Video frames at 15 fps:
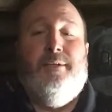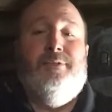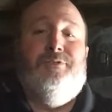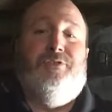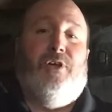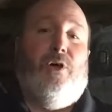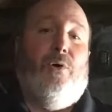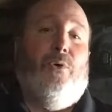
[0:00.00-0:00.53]

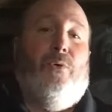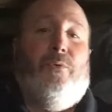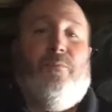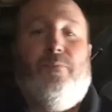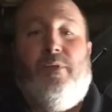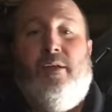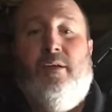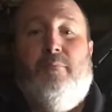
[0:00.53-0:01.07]
So,
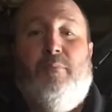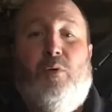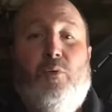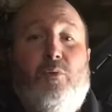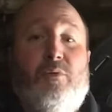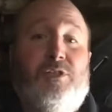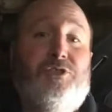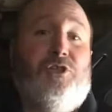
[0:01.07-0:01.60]
but we
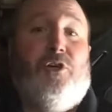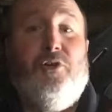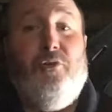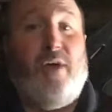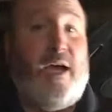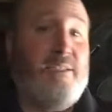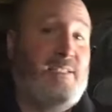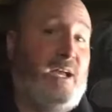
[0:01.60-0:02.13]
want to show you
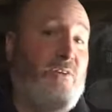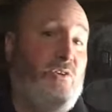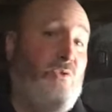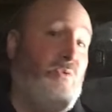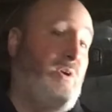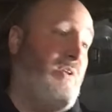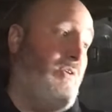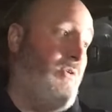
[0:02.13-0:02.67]
guys how
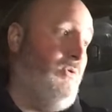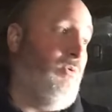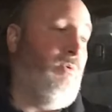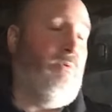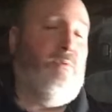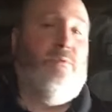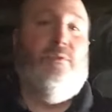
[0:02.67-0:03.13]
you can do